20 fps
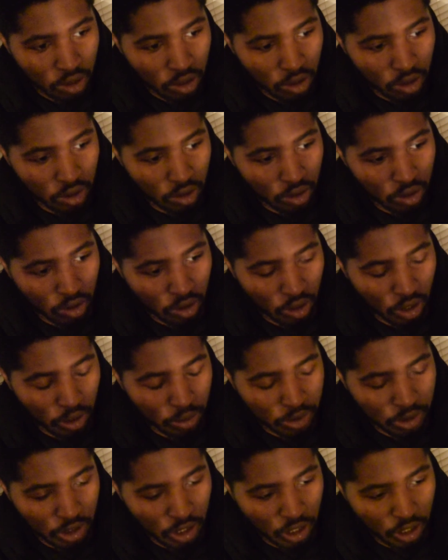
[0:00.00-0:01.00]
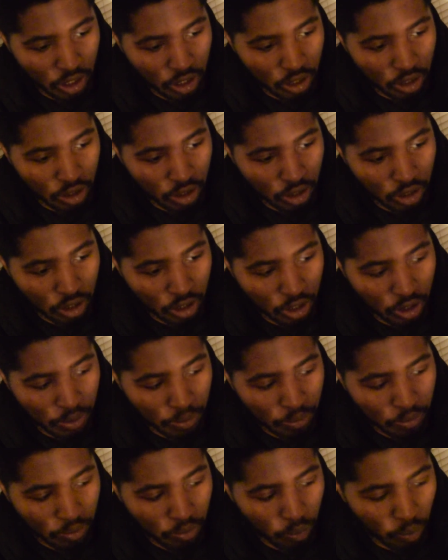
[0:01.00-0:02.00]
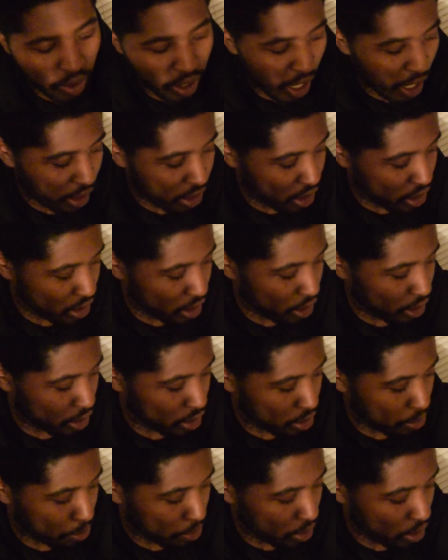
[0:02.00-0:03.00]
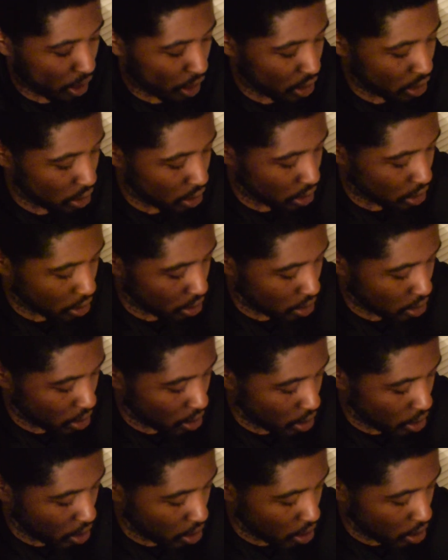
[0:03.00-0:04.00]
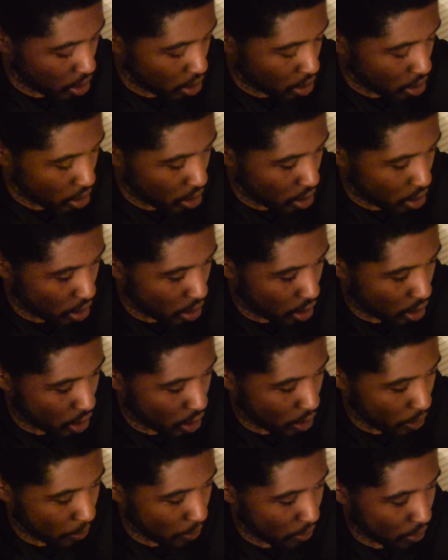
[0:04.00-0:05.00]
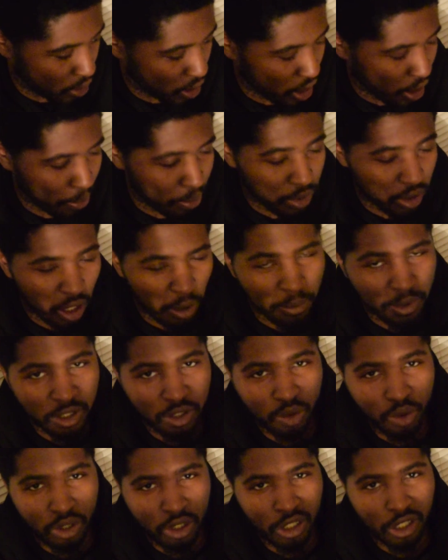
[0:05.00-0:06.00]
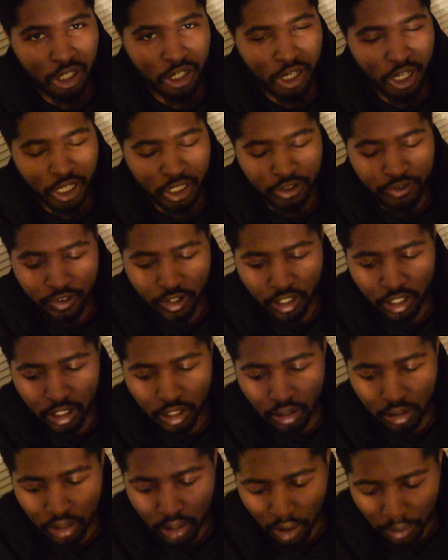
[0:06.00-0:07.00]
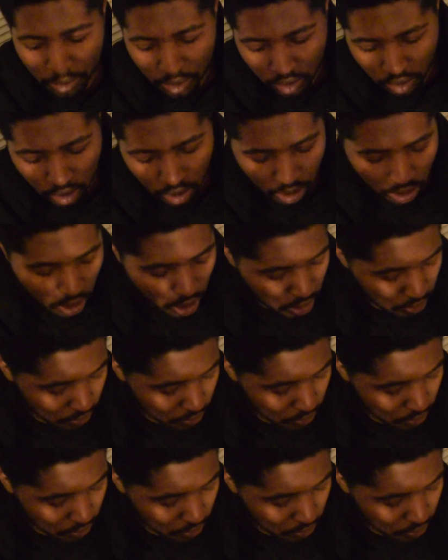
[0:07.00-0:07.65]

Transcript: You know what I'm saying? When I did the interpolations, and I'm gonna do it in the next video. I'm gonna do it in the next